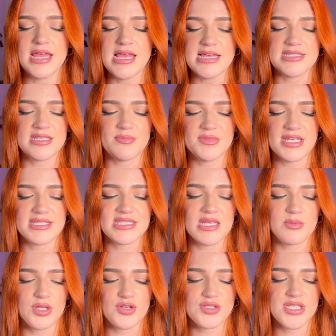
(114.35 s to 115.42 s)
Something
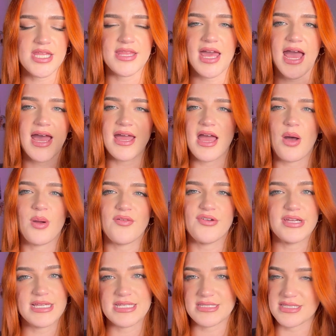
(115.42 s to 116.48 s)
similar to that, however,
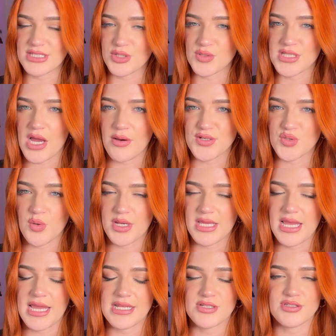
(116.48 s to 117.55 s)
is the new Tower
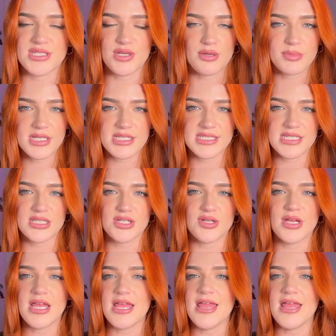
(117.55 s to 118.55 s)
28 Serum Concealer.